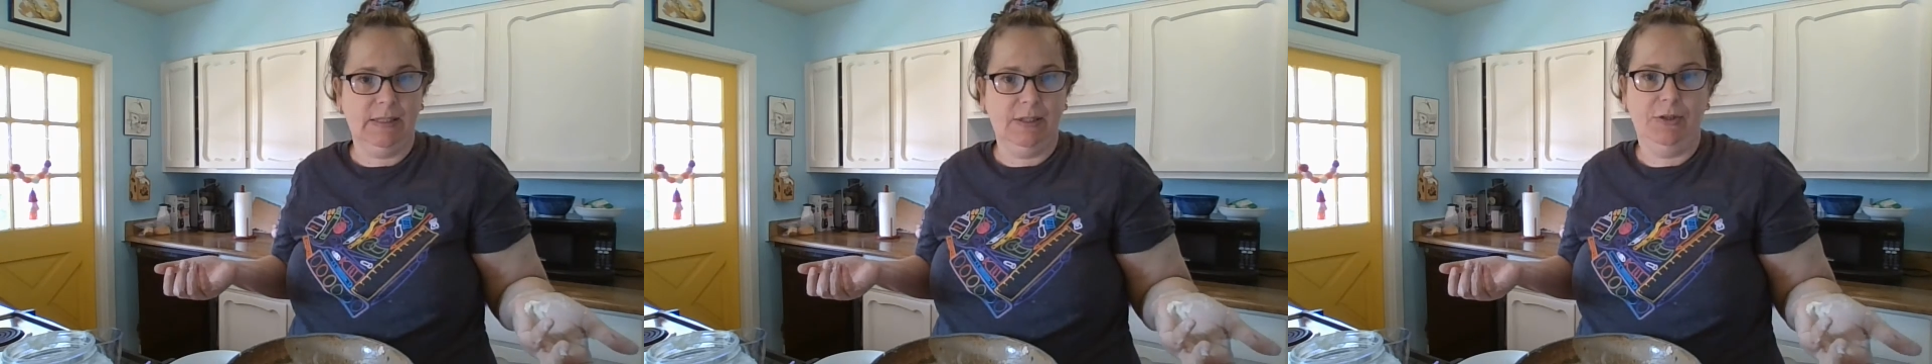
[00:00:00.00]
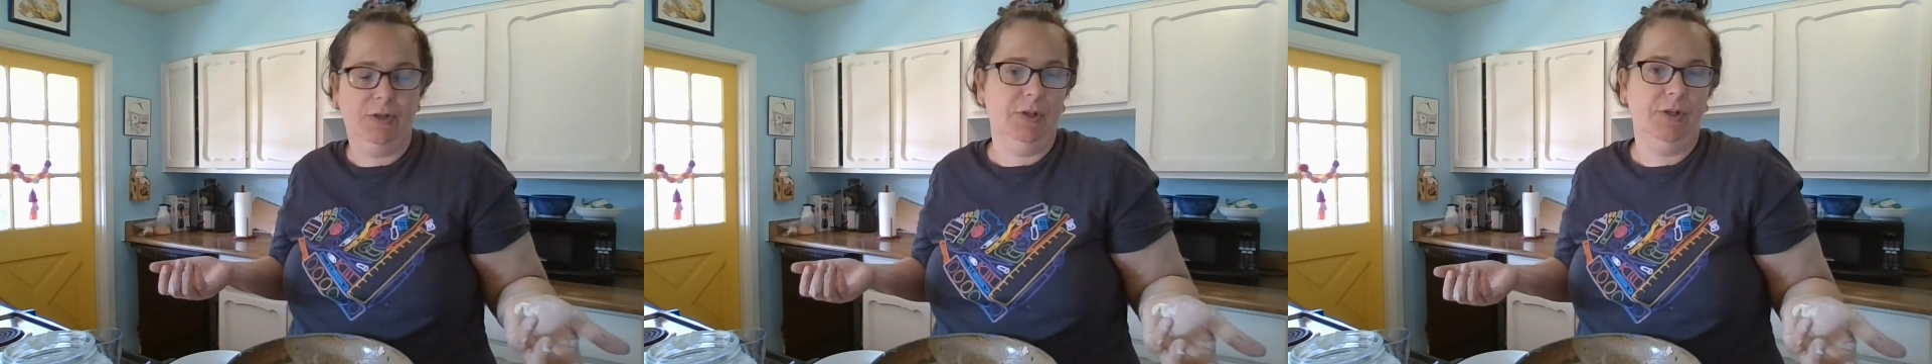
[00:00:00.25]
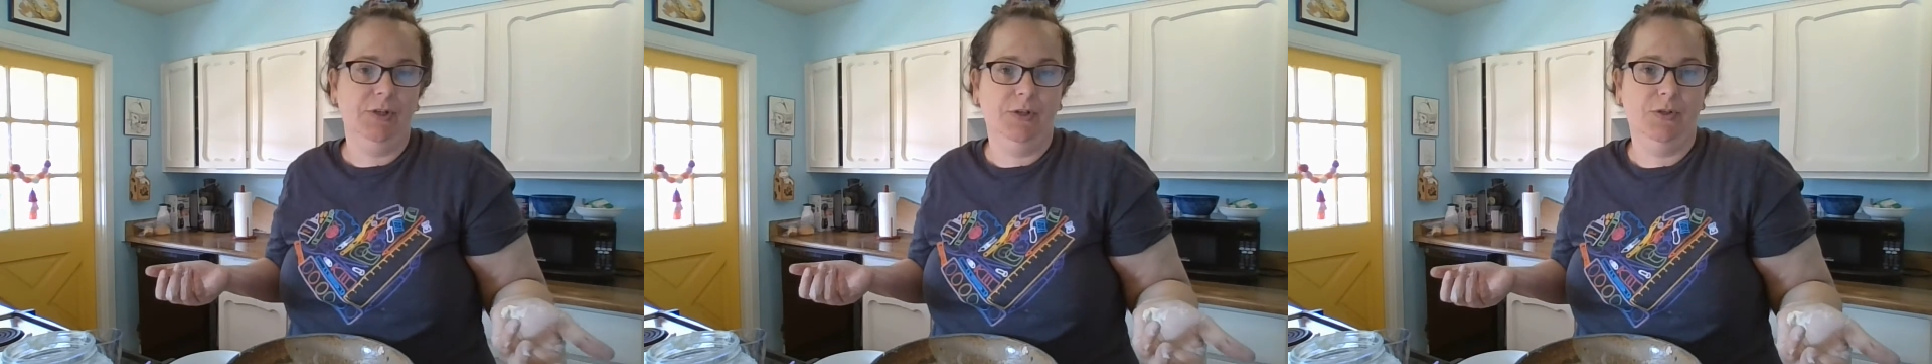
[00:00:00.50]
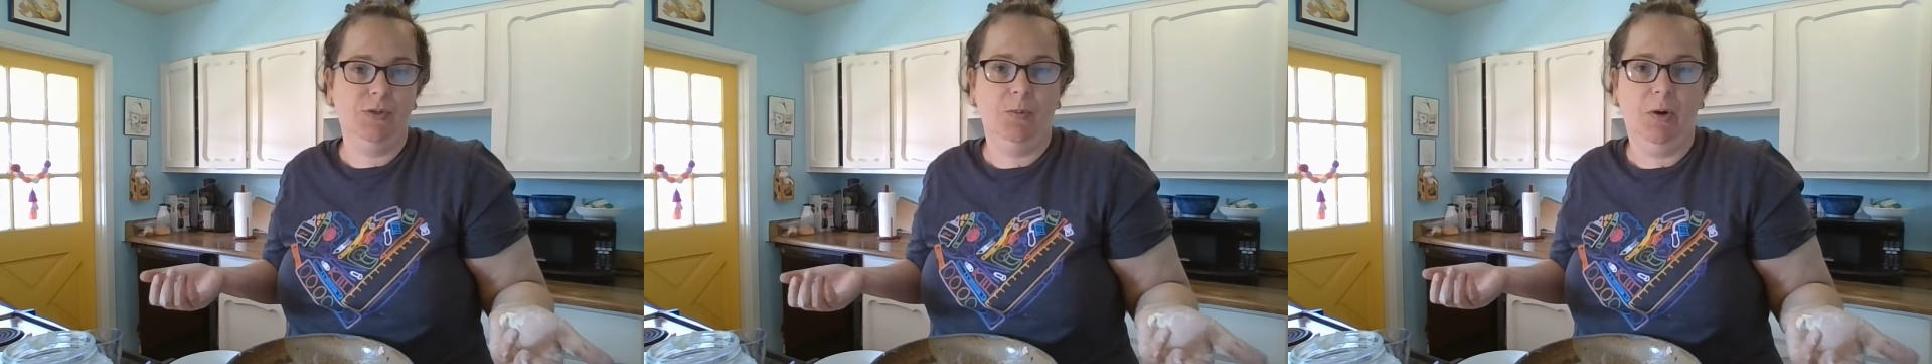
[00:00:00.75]
You could
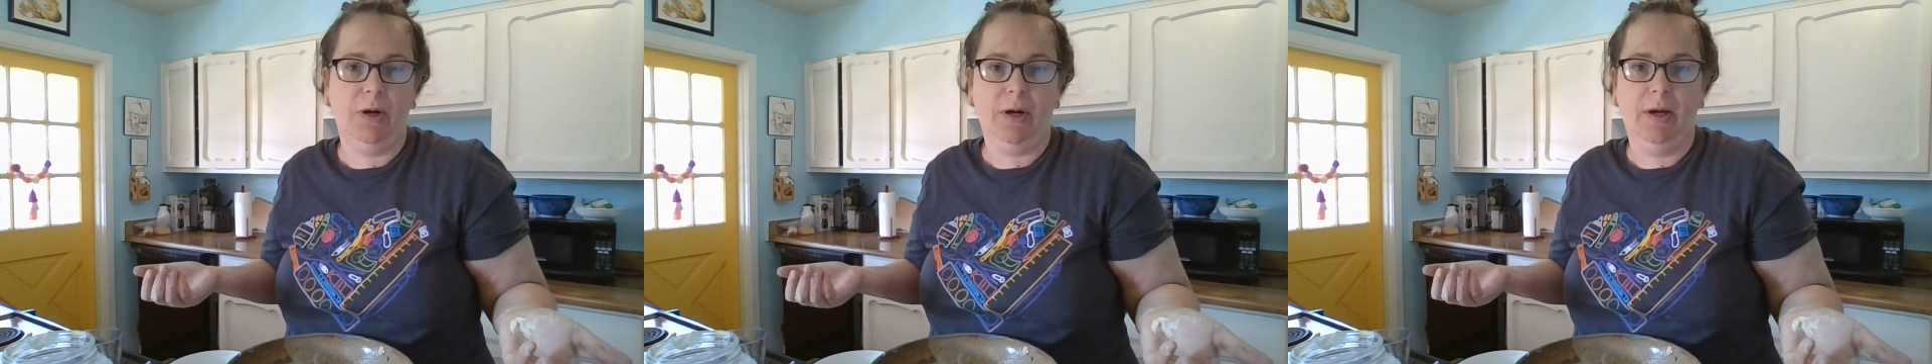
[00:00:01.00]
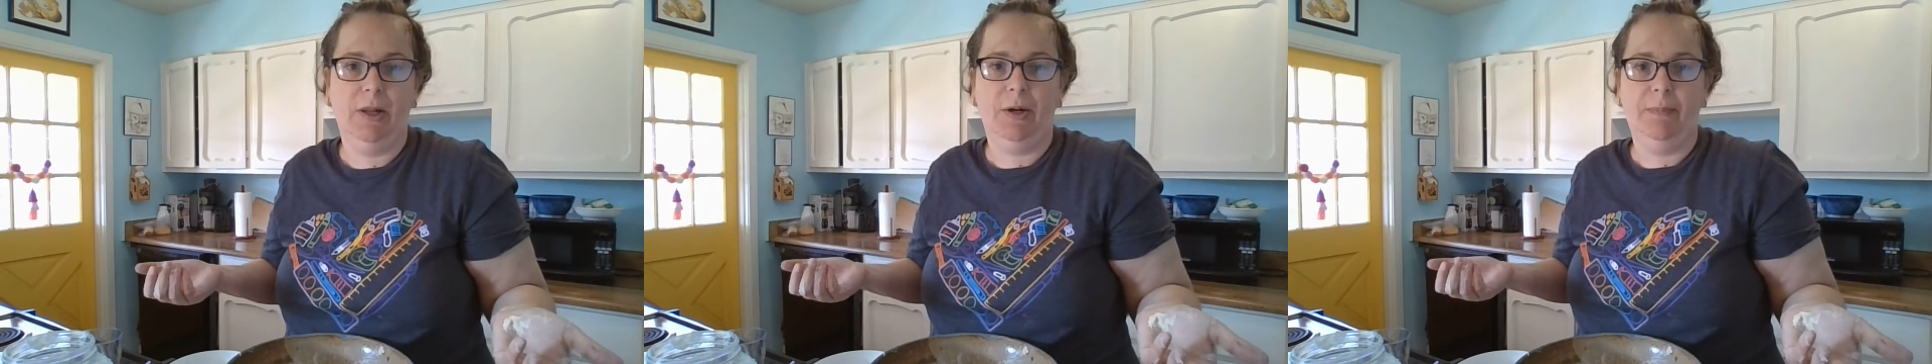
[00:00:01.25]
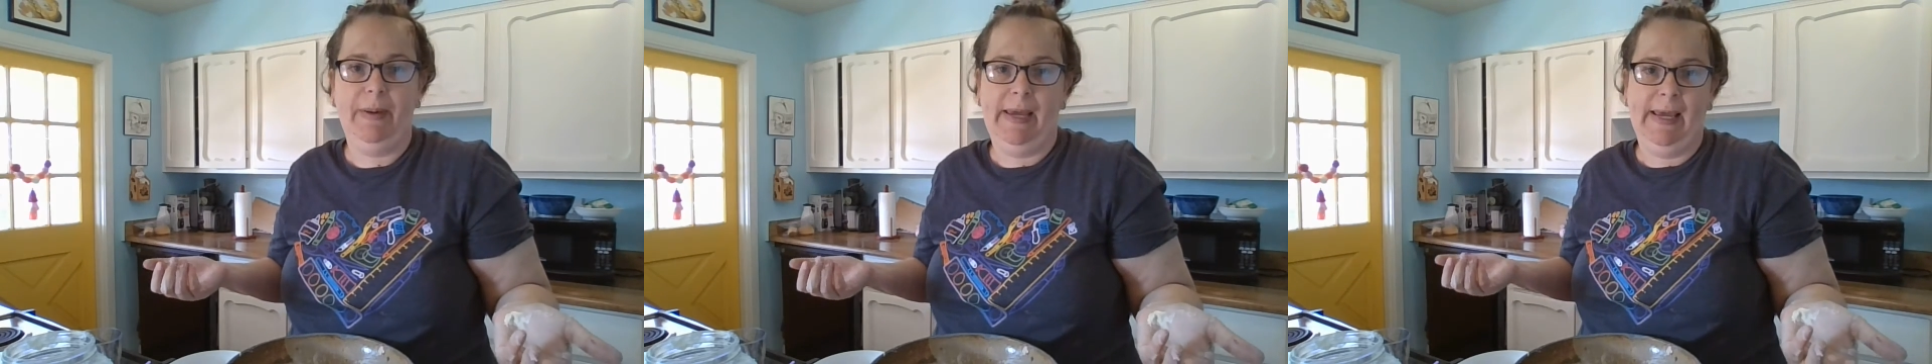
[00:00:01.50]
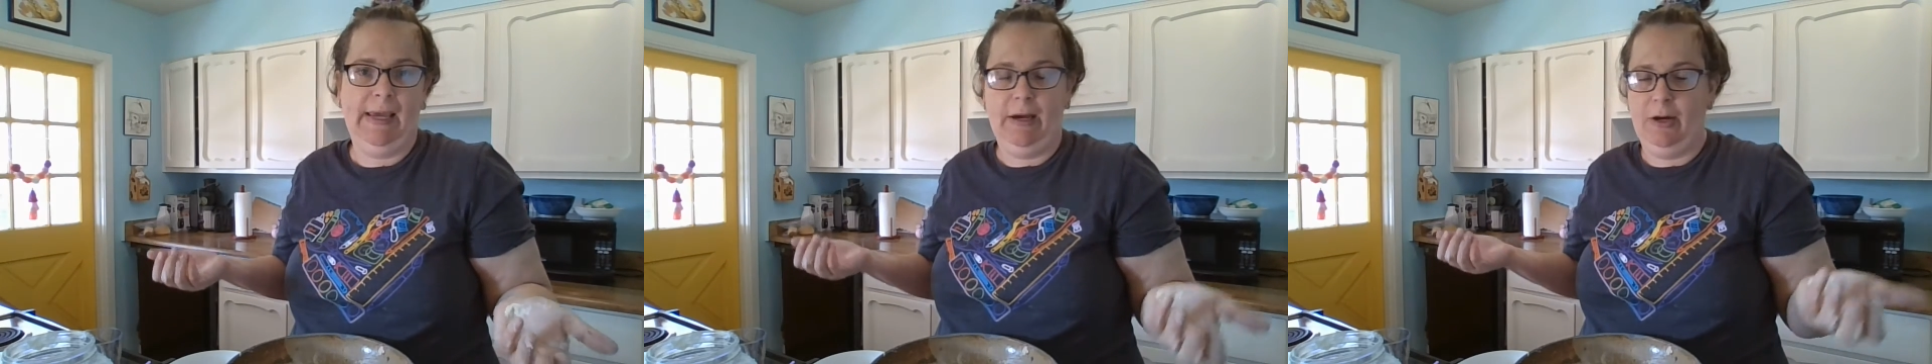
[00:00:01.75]
use watercolor
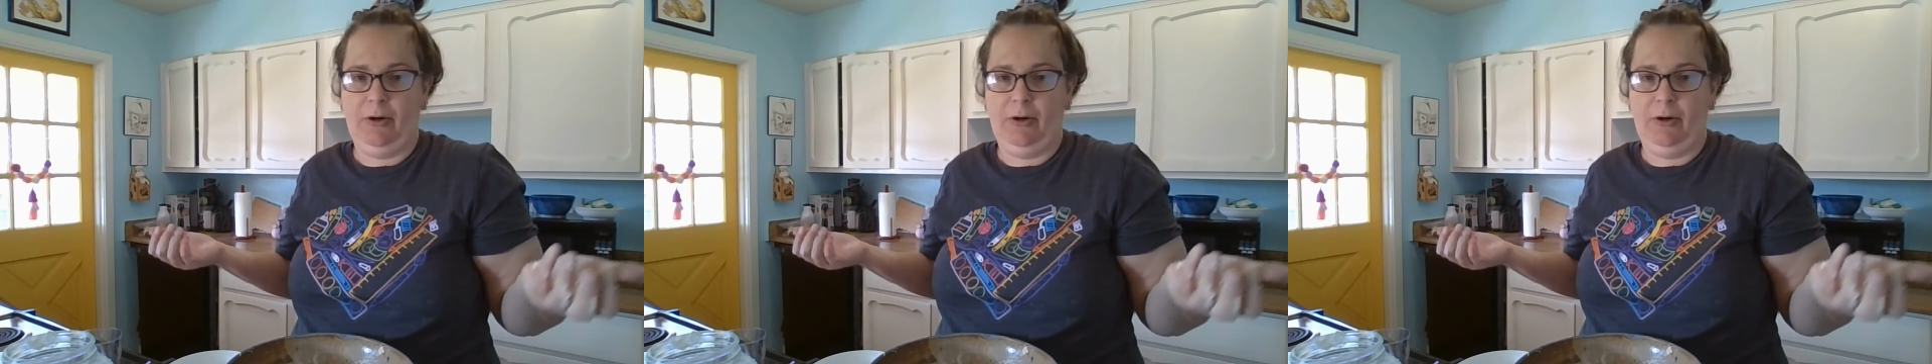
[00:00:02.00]
paint,